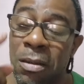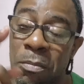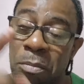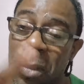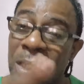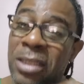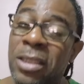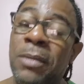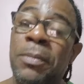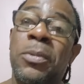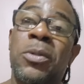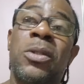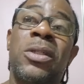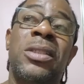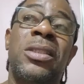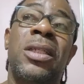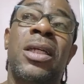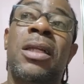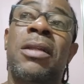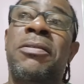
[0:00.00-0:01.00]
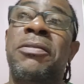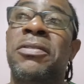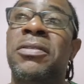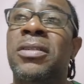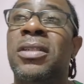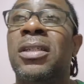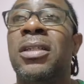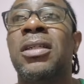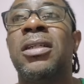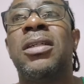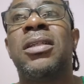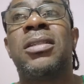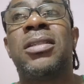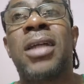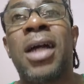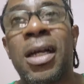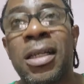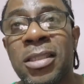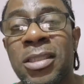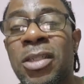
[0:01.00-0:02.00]
Bless up on yourself.
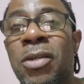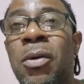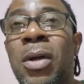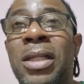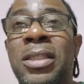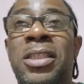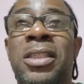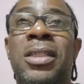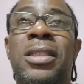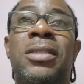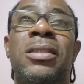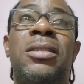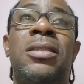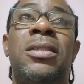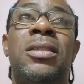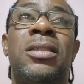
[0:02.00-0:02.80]
Thanks for watching.